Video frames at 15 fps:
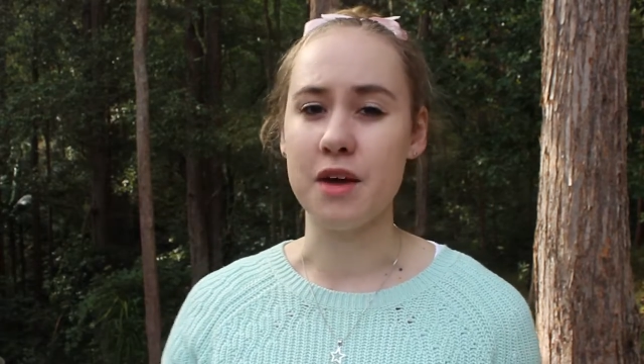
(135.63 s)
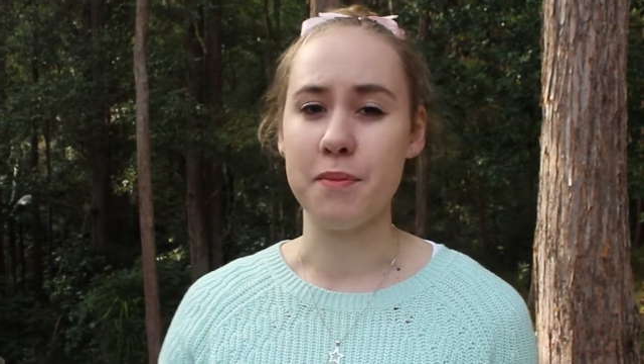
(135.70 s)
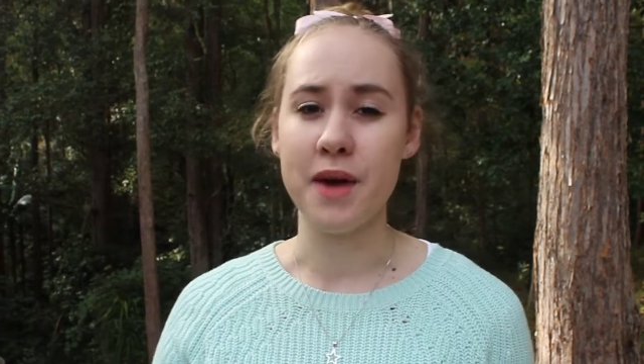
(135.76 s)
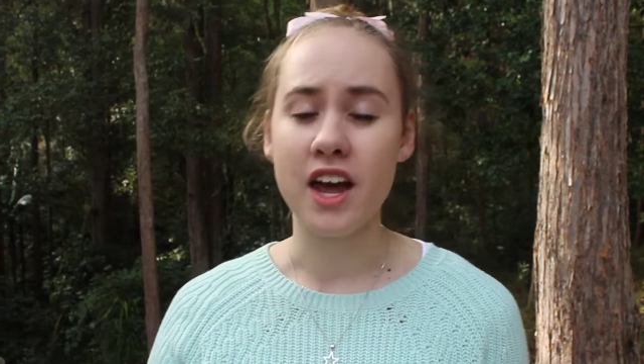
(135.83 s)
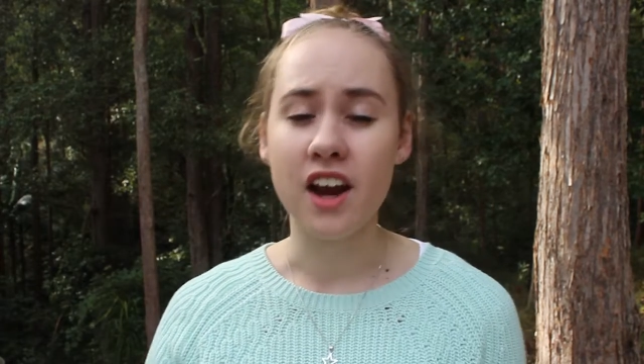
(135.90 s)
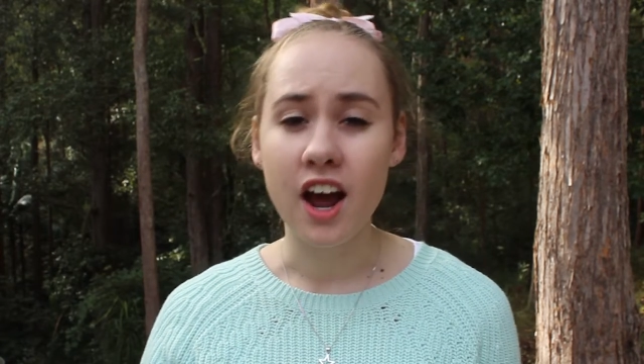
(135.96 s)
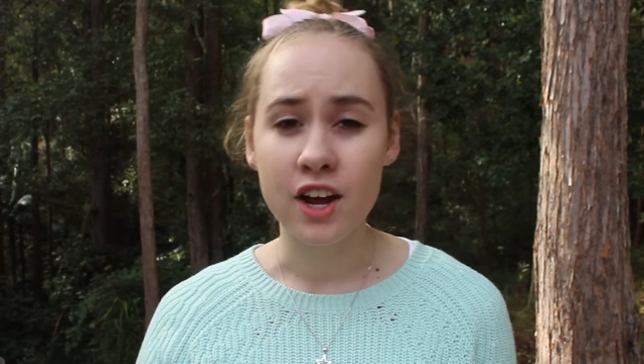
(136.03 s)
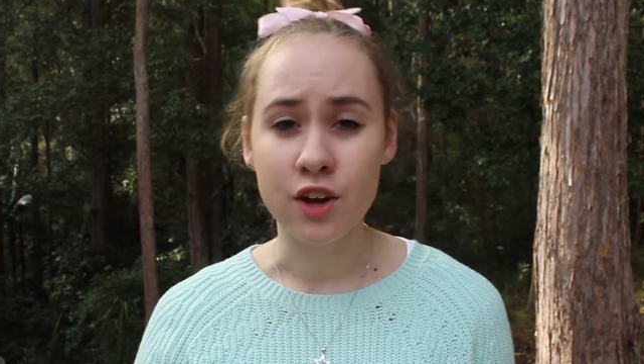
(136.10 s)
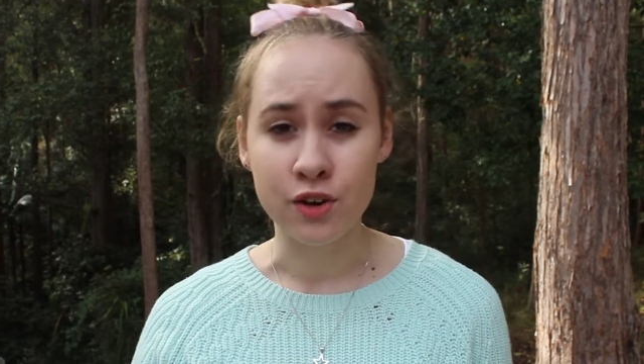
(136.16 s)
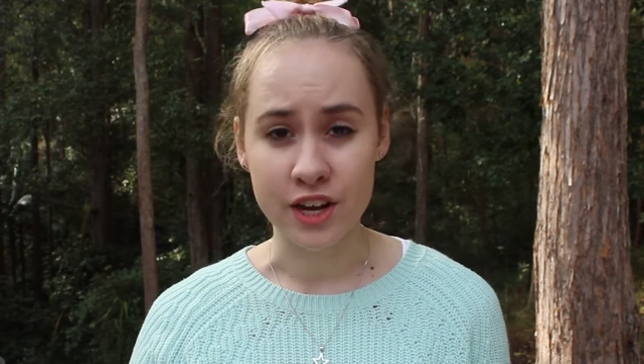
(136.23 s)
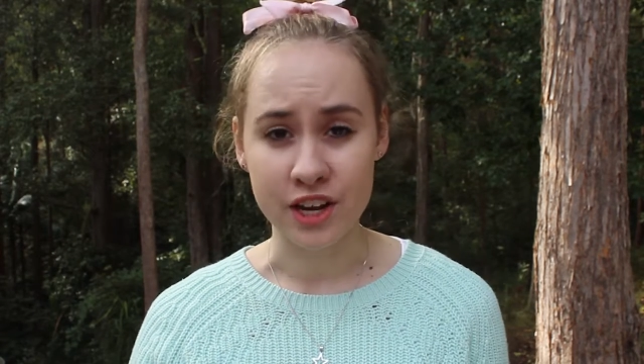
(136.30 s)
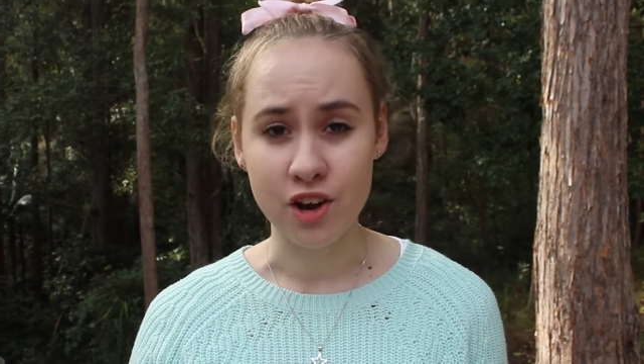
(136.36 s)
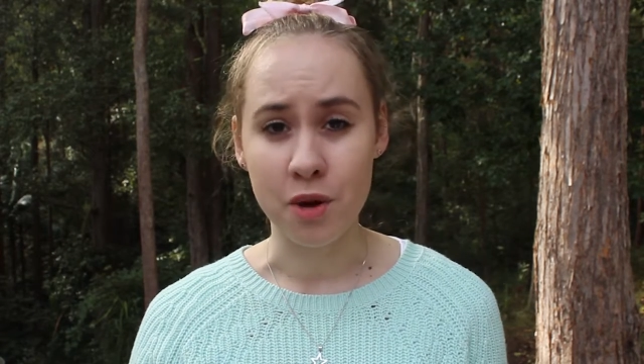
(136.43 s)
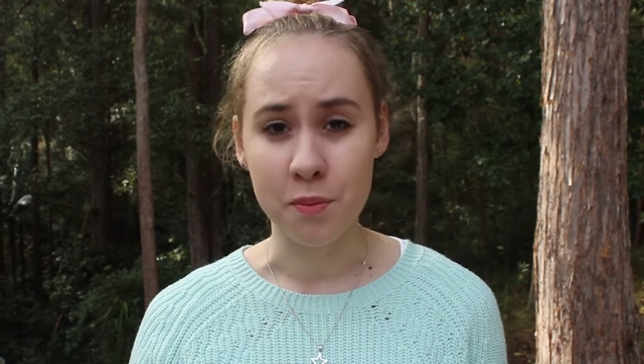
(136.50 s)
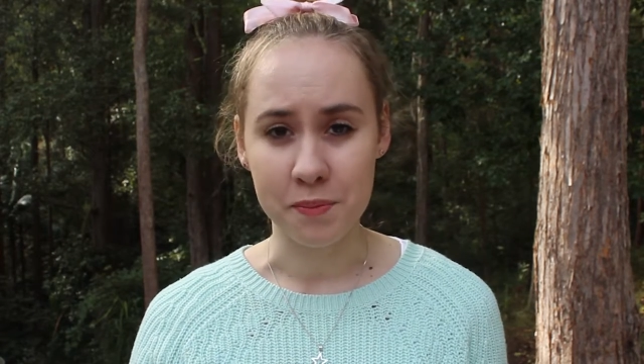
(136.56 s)
about
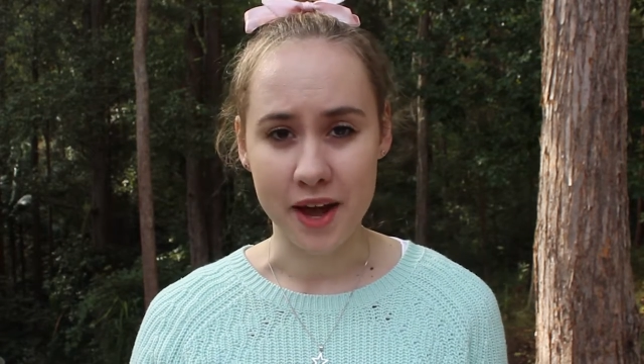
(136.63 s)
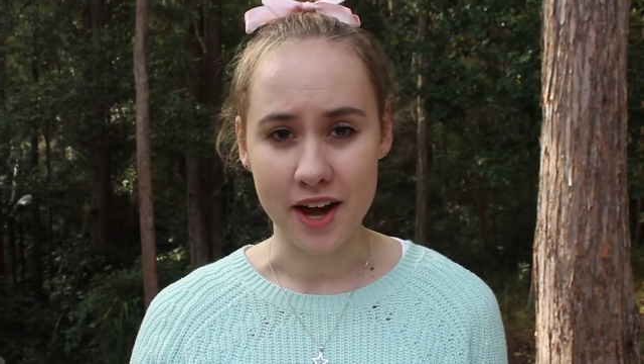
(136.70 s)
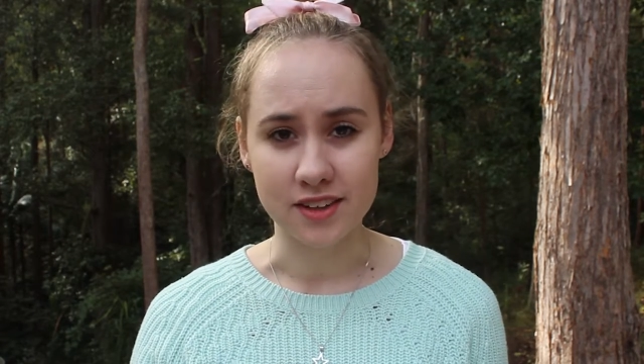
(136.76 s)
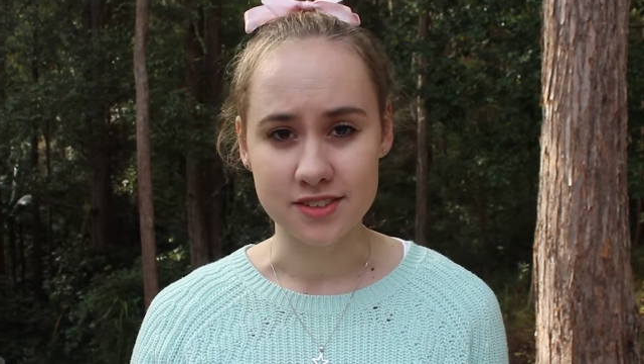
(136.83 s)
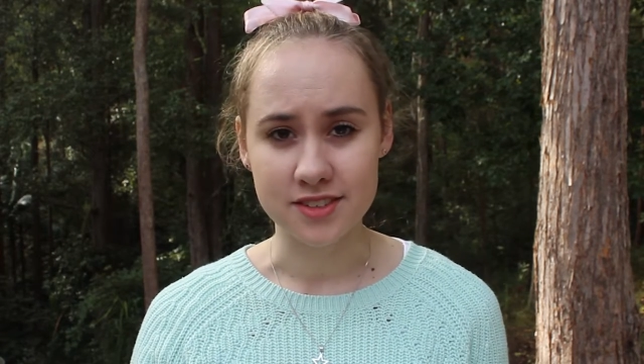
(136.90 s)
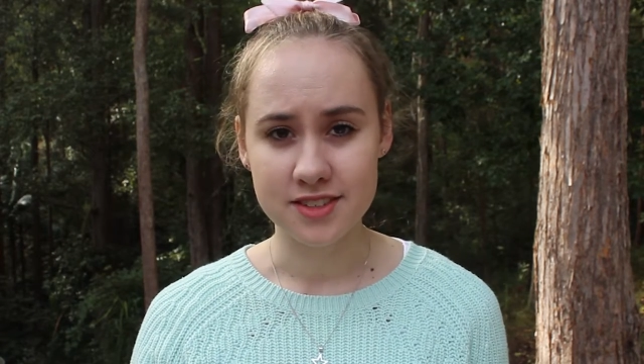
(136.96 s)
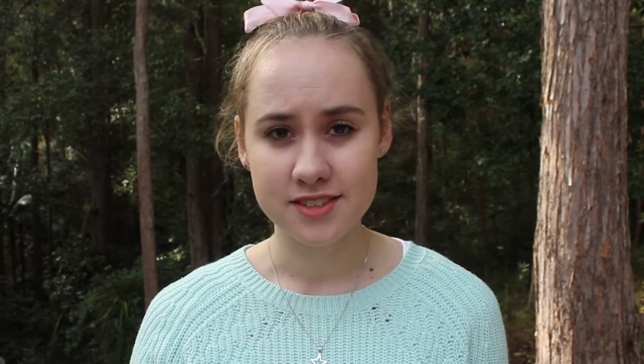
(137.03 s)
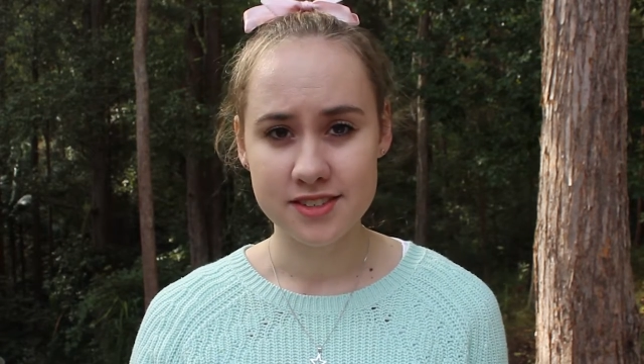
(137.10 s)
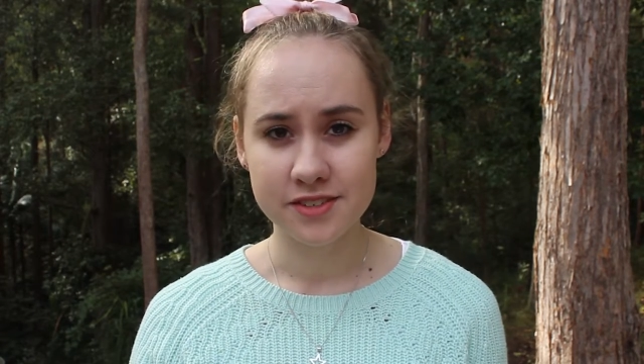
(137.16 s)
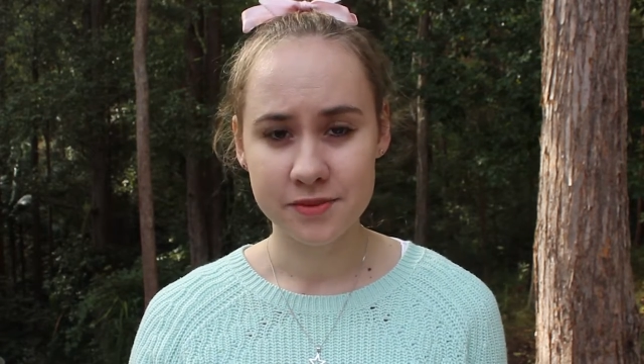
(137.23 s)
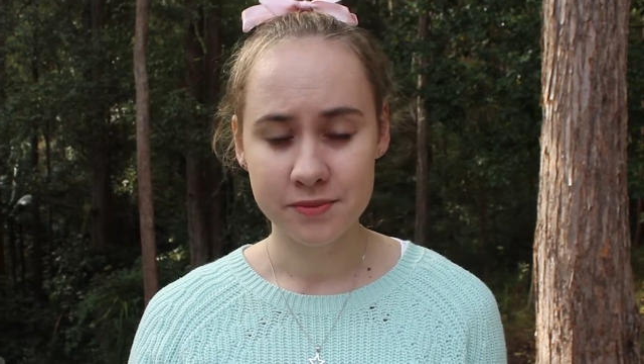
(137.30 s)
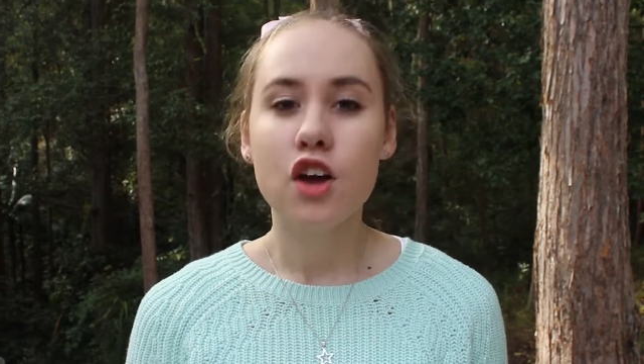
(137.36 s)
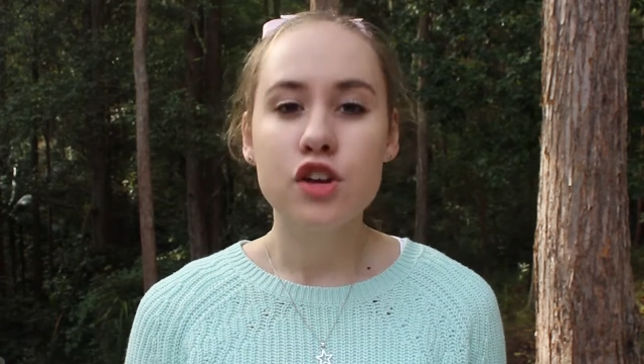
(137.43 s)
ionic compounds,